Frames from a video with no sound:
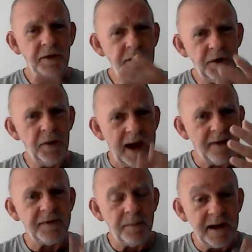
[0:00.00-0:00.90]
you
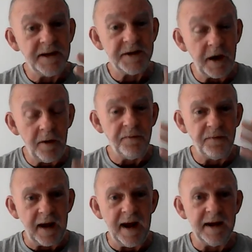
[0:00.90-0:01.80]
have to be so
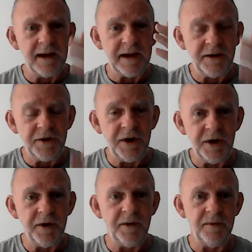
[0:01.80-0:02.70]
finely
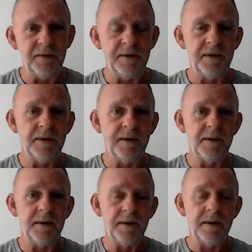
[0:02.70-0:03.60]
tuned
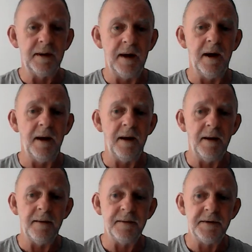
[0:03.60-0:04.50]
uh,
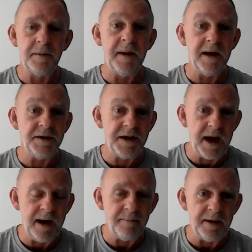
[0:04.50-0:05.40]
to be a
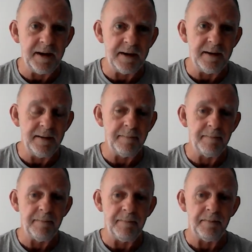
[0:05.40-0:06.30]
champion.
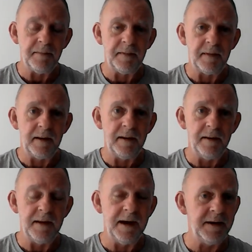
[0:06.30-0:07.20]

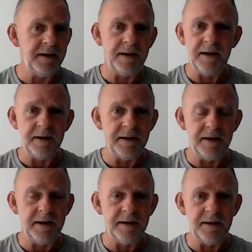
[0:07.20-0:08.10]
That it,
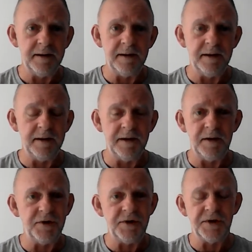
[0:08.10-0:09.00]
it,
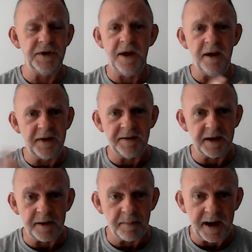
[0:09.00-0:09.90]
it's just nothing
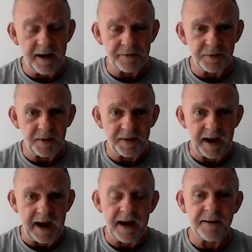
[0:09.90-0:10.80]
that compares with
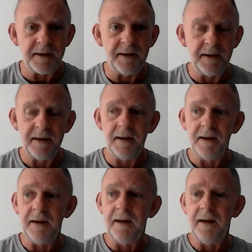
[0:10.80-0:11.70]
that.
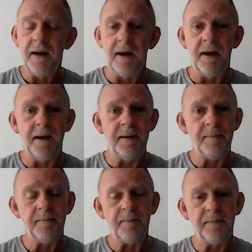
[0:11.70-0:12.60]
Uh,
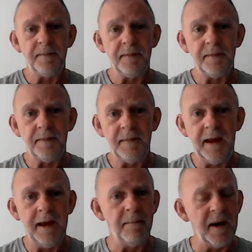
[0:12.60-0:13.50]

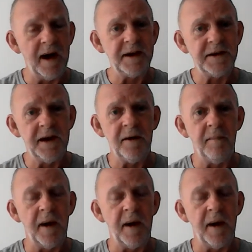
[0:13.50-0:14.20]
in boxing or